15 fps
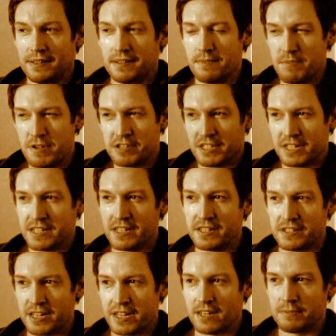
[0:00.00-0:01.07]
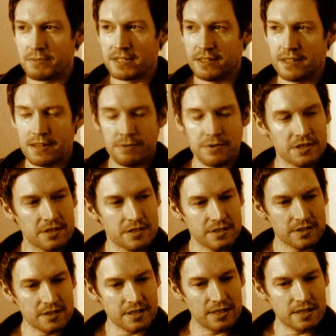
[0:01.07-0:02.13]
The music I didn't take up till I
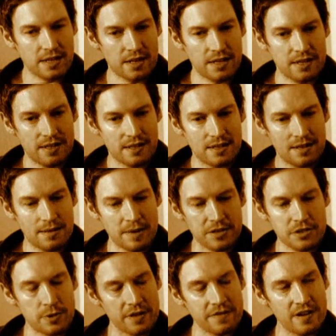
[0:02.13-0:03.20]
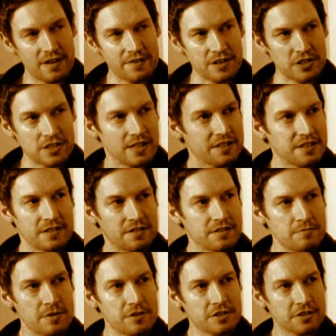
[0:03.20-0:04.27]
was uh, about 25 actually. I didn't do
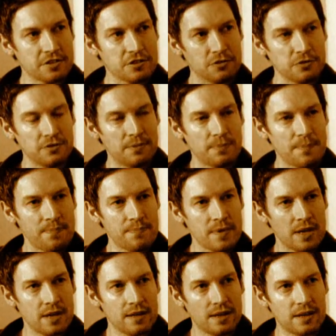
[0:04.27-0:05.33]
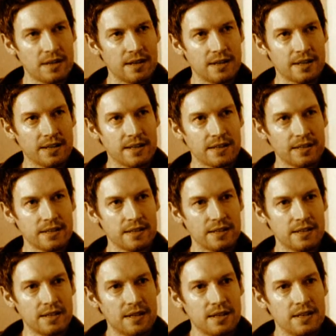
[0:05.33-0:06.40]
music at school. I
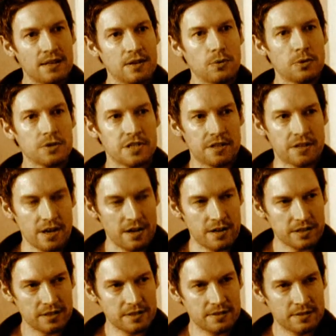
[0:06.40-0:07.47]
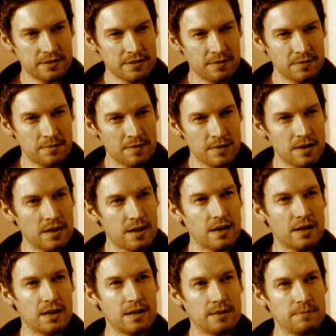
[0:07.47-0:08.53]
always did the art,
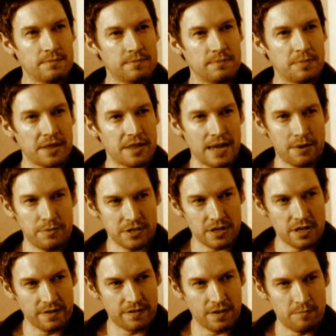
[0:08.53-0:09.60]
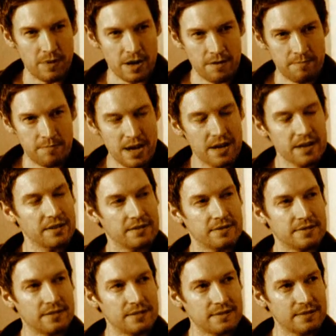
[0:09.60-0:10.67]
um, but that was kind of off my own back.
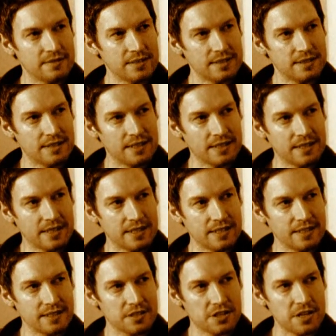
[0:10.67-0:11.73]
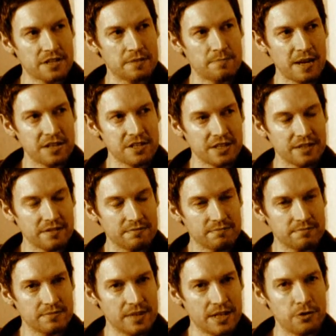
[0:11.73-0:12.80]
I started painting
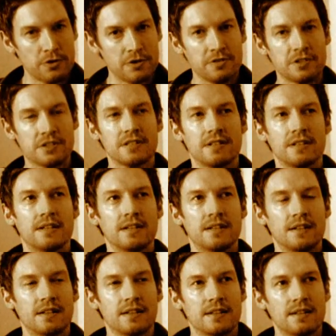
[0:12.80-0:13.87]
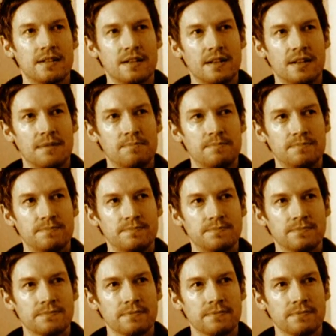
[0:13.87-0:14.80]
in oils um,